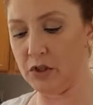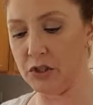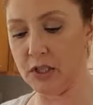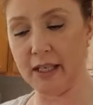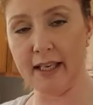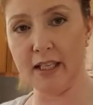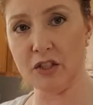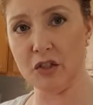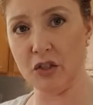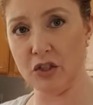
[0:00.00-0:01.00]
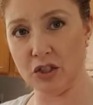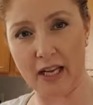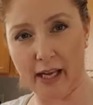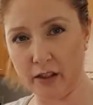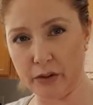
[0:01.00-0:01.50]
just in case, just
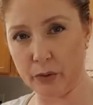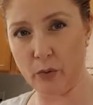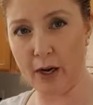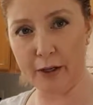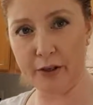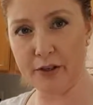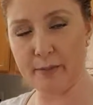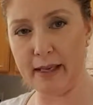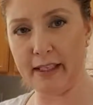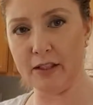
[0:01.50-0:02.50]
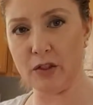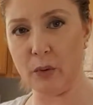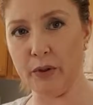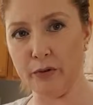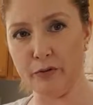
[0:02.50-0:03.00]
add a little water to make it
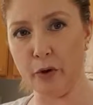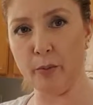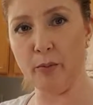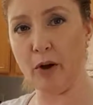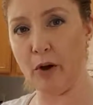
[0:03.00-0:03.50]
so it'll form a